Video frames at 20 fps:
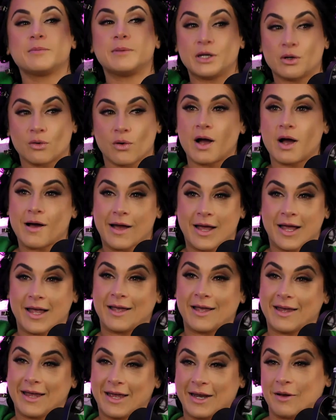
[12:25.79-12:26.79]
crying
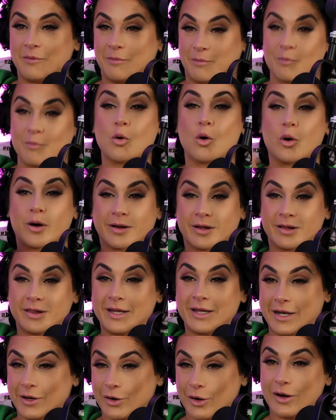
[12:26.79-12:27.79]
in a more
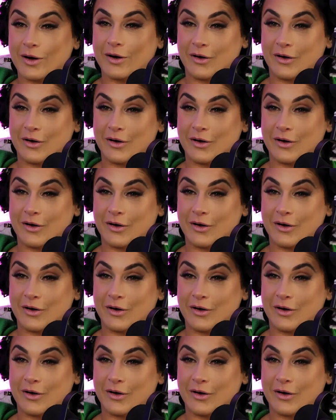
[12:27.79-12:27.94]
cleaner,